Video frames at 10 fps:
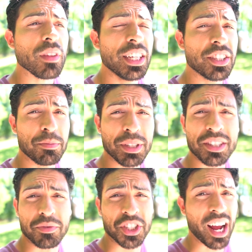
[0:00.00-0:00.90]
in the
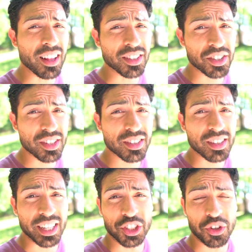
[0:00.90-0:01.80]
midst of challenges
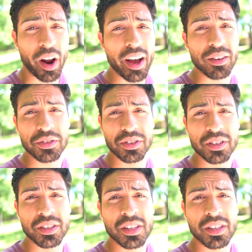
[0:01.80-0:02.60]
and trials,